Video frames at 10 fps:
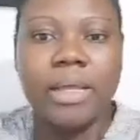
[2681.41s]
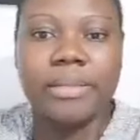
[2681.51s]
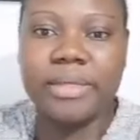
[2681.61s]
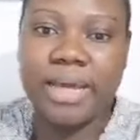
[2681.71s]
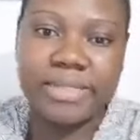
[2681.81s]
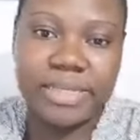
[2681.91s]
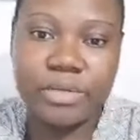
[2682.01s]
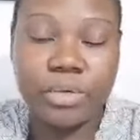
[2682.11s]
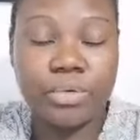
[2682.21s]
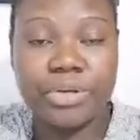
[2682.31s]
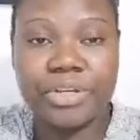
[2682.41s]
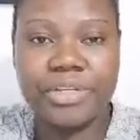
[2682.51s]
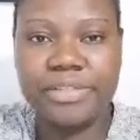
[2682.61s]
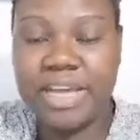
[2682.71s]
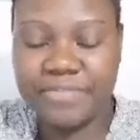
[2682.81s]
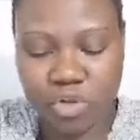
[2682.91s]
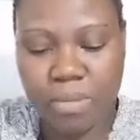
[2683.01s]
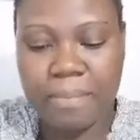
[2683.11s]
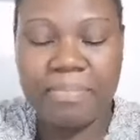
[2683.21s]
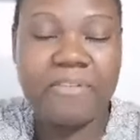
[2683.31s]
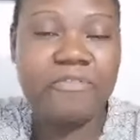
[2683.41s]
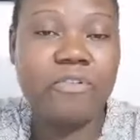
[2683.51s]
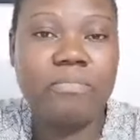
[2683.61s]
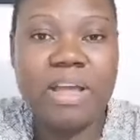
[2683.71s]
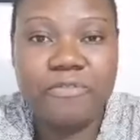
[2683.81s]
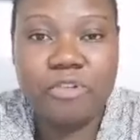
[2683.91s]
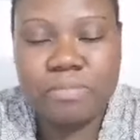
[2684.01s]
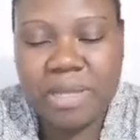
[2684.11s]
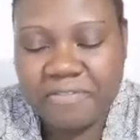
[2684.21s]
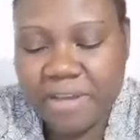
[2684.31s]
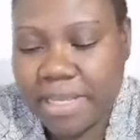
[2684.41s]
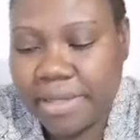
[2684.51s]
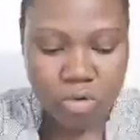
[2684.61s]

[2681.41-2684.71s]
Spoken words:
The guy said, you know, go great, you have to come and perform by force, by fire.